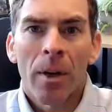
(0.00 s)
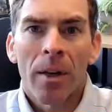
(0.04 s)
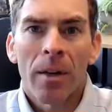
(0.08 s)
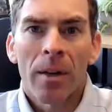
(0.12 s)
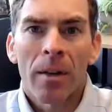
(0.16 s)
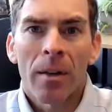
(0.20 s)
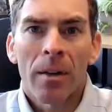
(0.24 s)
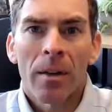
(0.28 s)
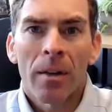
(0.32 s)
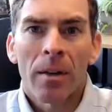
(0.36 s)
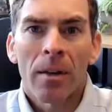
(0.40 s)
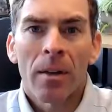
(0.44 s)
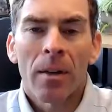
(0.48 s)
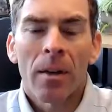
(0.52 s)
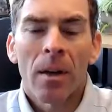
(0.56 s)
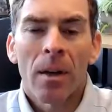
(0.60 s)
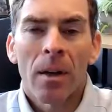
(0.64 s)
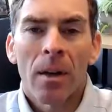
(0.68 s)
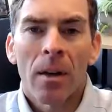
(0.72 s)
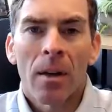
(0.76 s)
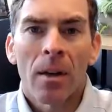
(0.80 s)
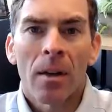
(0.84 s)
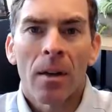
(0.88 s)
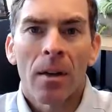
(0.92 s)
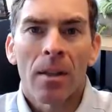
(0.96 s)
Brendan.
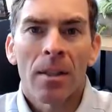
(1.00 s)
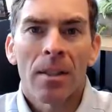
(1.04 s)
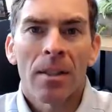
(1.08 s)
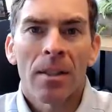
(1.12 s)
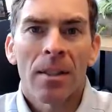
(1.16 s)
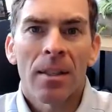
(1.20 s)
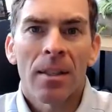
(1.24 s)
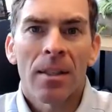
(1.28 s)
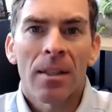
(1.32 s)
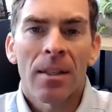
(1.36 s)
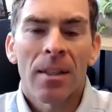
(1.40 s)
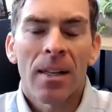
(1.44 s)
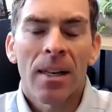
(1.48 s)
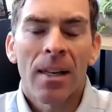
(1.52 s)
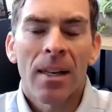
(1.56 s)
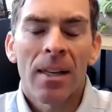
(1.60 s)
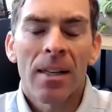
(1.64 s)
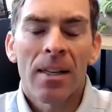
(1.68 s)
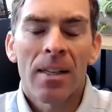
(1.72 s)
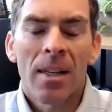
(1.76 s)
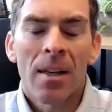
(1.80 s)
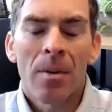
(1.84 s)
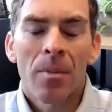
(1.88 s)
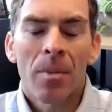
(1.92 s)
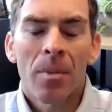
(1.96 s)

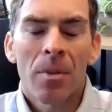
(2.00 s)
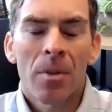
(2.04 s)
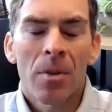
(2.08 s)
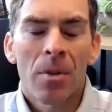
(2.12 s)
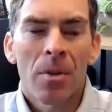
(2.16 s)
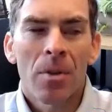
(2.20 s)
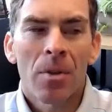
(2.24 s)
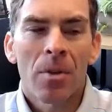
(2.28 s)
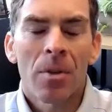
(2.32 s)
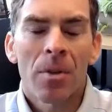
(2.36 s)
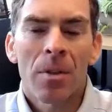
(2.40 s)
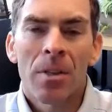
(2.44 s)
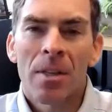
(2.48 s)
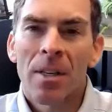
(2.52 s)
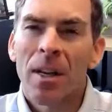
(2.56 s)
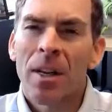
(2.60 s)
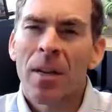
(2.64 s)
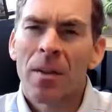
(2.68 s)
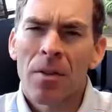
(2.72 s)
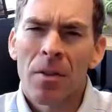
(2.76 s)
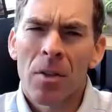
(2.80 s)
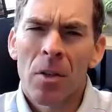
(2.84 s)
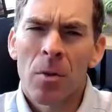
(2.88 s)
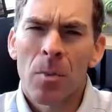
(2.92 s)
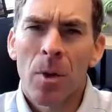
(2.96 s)
Today's episode is
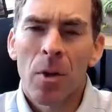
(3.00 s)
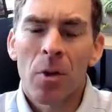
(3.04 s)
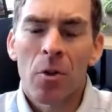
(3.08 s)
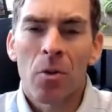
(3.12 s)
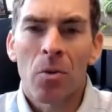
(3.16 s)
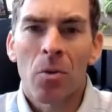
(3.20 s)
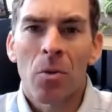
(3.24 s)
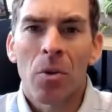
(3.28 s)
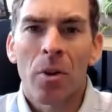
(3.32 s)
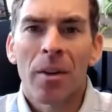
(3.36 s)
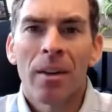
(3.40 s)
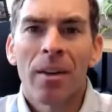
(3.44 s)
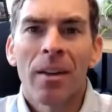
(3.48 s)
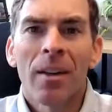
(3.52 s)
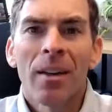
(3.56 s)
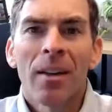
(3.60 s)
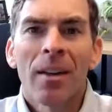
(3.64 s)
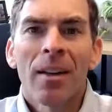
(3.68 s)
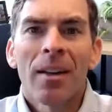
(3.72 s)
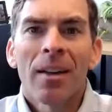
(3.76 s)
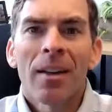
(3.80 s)
kind of a special one.